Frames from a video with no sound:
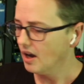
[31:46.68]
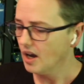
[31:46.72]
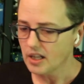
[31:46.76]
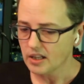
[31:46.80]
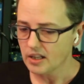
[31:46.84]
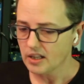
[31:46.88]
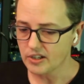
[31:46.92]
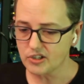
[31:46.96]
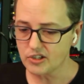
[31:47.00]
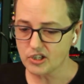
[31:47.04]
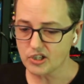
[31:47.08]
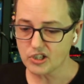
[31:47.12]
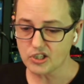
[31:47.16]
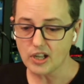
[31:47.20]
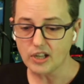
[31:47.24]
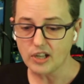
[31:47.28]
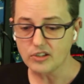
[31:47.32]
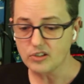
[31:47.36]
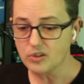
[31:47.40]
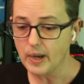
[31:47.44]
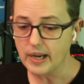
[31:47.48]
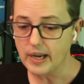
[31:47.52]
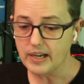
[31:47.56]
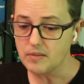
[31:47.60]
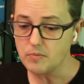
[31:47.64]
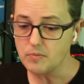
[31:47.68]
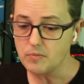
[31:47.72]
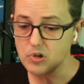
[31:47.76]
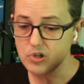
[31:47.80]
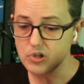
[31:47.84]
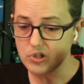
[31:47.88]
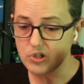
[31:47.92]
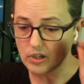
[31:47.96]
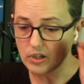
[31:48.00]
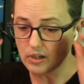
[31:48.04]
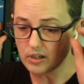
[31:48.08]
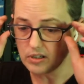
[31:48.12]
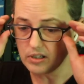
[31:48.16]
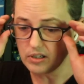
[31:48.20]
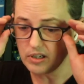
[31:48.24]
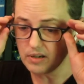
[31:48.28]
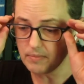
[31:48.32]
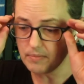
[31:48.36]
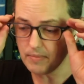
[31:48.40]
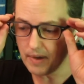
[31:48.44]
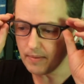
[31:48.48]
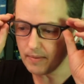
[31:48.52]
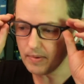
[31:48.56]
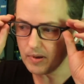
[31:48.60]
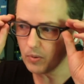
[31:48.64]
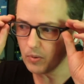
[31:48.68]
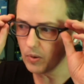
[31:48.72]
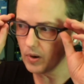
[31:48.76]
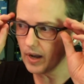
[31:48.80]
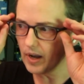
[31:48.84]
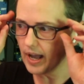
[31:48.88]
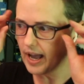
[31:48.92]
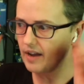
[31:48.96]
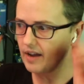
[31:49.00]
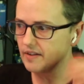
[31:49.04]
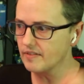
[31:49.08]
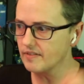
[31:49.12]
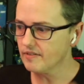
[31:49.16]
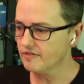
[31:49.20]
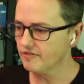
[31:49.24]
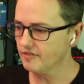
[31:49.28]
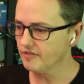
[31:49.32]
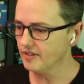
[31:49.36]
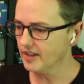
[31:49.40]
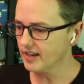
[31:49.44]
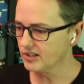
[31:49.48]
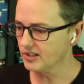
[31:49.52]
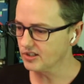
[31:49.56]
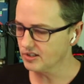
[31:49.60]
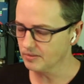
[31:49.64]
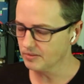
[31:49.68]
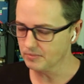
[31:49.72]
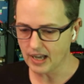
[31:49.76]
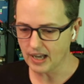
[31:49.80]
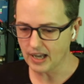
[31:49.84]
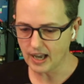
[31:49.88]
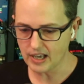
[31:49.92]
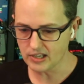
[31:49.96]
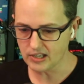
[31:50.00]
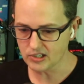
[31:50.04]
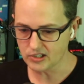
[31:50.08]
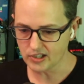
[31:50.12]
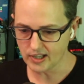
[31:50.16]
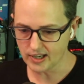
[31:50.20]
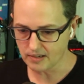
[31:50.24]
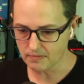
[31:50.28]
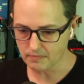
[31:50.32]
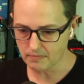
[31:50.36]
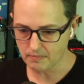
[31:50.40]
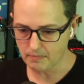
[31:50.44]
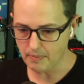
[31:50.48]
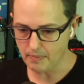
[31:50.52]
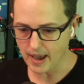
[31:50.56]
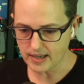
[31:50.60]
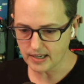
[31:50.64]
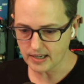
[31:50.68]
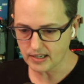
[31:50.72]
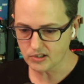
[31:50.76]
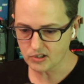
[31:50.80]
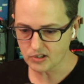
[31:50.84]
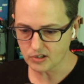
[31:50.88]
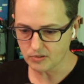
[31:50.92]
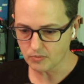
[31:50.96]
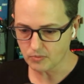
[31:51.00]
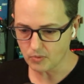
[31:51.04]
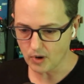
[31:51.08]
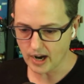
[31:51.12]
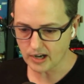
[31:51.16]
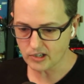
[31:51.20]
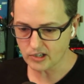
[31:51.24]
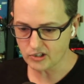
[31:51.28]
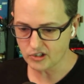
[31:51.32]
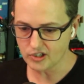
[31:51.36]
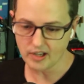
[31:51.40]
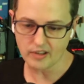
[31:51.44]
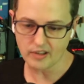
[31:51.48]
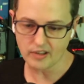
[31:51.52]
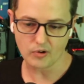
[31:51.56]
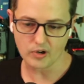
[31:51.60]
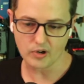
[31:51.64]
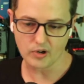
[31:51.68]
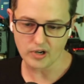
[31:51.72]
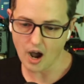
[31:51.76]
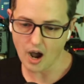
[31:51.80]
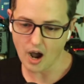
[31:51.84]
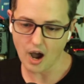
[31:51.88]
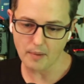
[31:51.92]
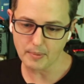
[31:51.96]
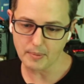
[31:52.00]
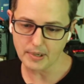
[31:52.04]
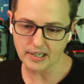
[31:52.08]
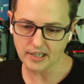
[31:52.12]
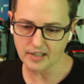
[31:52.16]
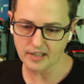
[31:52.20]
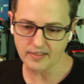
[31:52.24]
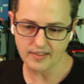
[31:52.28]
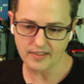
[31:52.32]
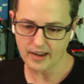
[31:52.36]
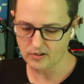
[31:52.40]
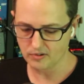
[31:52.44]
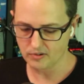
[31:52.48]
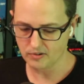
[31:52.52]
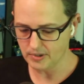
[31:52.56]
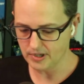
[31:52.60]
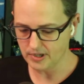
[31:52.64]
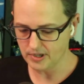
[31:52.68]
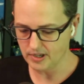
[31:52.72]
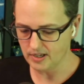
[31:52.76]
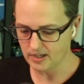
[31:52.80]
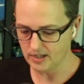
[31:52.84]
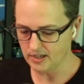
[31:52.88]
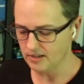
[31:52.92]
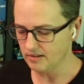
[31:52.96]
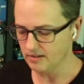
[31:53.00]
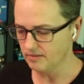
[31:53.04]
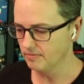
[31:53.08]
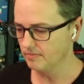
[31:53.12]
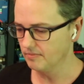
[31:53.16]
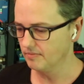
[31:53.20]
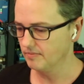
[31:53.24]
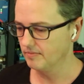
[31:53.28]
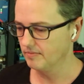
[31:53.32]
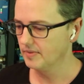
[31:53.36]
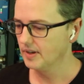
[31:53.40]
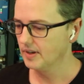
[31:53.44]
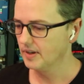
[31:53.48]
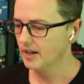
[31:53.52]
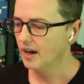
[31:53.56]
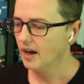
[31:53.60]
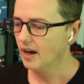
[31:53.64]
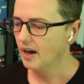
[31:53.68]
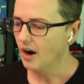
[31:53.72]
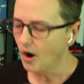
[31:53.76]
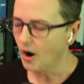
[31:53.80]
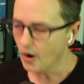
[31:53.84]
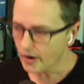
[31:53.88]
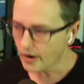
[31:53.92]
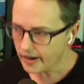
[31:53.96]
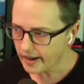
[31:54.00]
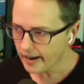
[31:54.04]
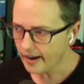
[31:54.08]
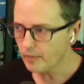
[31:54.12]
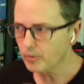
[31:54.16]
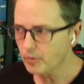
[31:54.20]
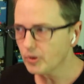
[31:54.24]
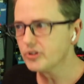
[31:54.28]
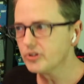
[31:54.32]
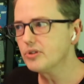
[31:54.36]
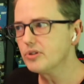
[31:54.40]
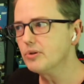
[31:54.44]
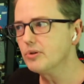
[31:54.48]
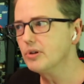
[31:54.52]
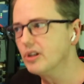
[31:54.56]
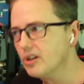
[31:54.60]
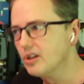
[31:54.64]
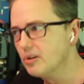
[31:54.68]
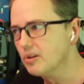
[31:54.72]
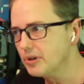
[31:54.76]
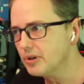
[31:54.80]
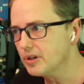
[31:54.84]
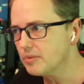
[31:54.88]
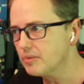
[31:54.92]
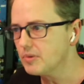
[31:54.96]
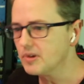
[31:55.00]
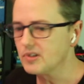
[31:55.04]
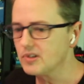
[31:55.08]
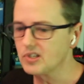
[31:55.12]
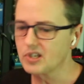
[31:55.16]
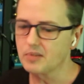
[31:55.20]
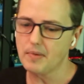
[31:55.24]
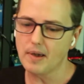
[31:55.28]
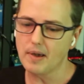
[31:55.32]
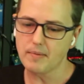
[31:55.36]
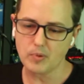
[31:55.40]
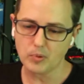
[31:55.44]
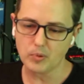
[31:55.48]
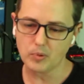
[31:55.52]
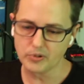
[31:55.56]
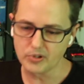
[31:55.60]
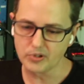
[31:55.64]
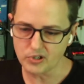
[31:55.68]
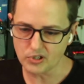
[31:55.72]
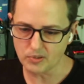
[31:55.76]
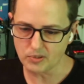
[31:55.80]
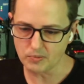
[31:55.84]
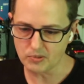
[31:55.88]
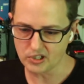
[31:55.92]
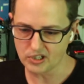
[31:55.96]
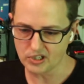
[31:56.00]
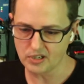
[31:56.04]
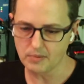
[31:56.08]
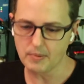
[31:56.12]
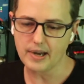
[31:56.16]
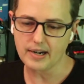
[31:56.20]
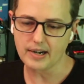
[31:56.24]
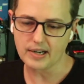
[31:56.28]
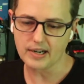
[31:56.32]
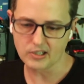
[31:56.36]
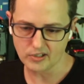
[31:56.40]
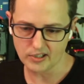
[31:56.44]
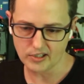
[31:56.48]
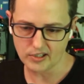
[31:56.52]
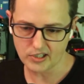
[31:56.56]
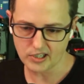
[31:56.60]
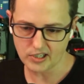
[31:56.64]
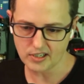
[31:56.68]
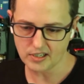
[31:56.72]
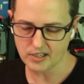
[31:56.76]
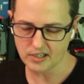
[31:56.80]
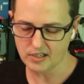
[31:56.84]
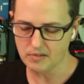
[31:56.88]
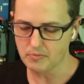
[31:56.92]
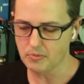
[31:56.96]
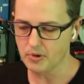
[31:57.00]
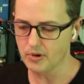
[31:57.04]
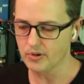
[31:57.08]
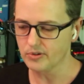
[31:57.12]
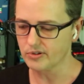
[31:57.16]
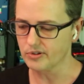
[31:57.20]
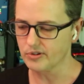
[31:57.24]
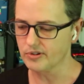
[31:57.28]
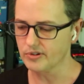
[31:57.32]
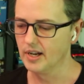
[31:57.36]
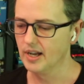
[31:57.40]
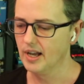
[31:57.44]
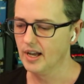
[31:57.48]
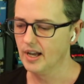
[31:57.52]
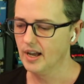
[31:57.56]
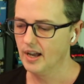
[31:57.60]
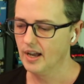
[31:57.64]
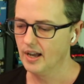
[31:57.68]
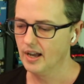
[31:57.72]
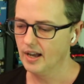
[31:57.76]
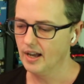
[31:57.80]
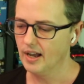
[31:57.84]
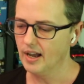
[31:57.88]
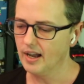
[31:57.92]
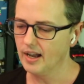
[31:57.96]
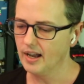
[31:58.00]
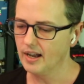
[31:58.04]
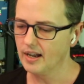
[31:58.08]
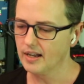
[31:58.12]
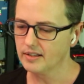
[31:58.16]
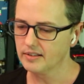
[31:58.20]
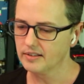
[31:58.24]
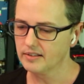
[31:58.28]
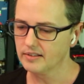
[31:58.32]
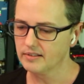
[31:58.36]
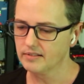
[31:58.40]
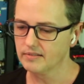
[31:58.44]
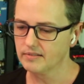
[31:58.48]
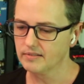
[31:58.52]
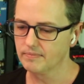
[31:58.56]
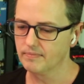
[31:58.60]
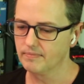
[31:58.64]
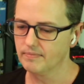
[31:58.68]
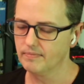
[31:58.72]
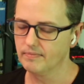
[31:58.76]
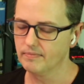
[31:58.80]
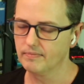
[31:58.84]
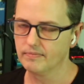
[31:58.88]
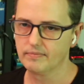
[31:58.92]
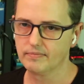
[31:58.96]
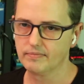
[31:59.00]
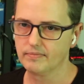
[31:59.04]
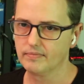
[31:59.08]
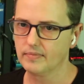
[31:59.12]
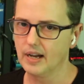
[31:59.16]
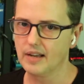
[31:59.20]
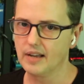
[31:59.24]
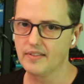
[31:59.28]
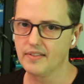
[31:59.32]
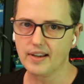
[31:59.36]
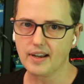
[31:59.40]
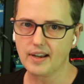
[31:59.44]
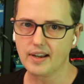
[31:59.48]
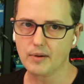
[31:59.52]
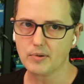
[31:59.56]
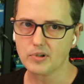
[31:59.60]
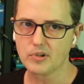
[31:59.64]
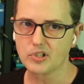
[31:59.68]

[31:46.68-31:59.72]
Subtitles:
let's just not do any music. Maybe we'll have like some guys like banging some rocks together and humming, and that'll be okay. We'll do a little bit of music. Maybe we'll do some cinematics. Let's get a composer. And I think I was